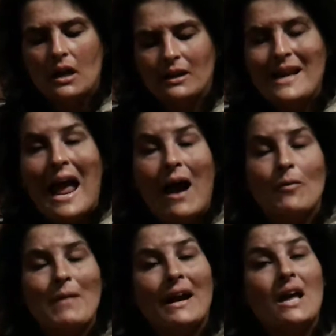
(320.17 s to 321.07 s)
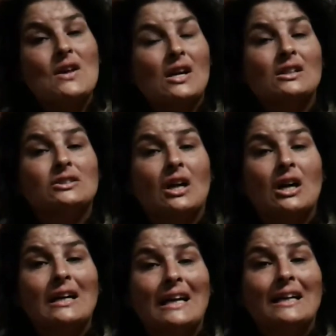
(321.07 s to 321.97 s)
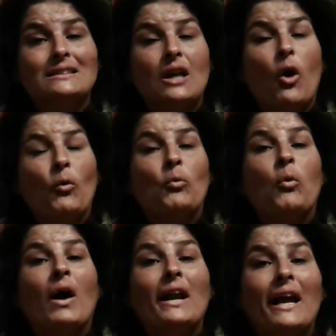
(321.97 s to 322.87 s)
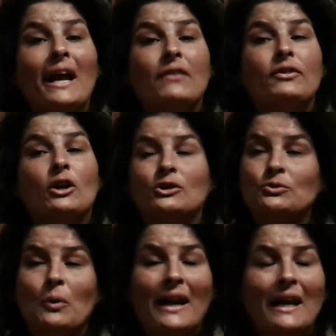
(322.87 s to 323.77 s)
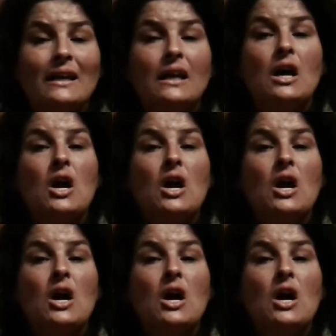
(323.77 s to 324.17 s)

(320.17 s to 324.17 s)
Now, my other concern is, what if you're sweating?